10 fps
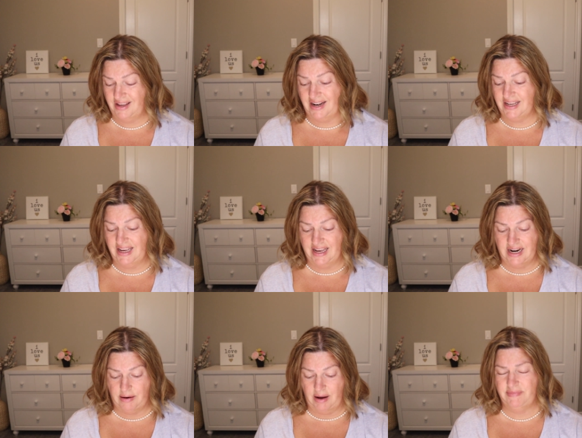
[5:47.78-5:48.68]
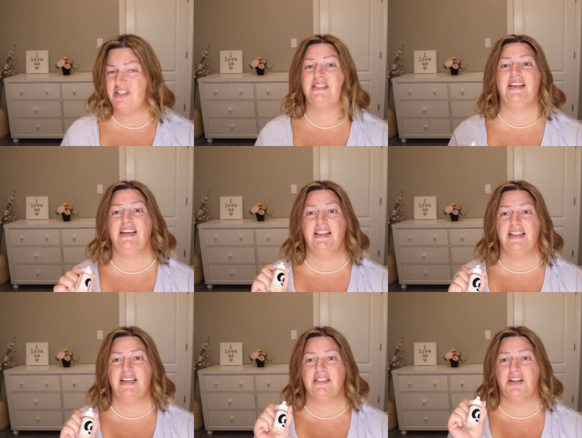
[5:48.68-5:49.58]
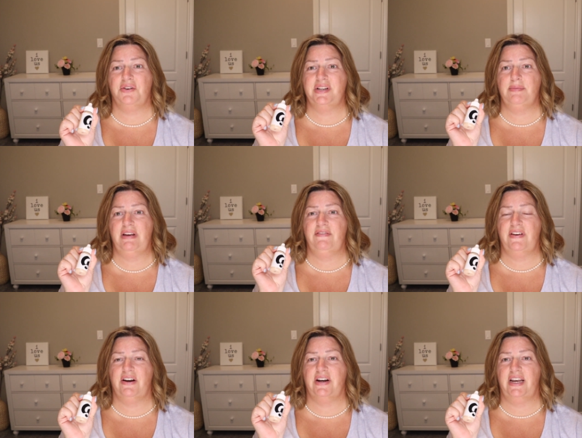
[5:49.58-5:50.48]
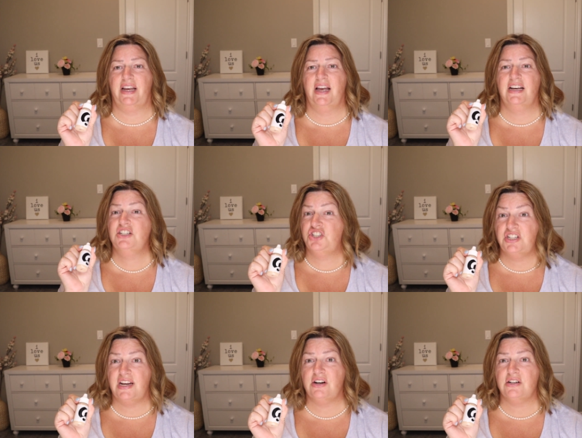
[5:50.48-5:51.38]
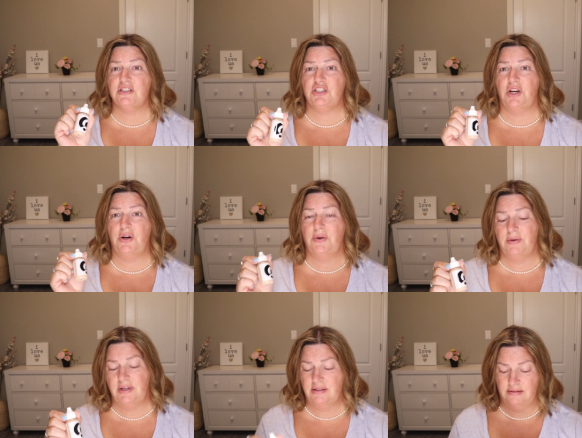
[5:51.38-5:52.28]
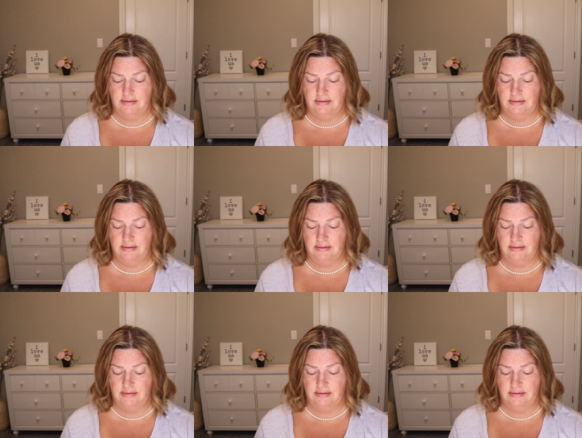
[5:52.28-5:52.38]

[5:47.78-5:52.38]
and again, I'm just thinking that these are going to be very sheer, so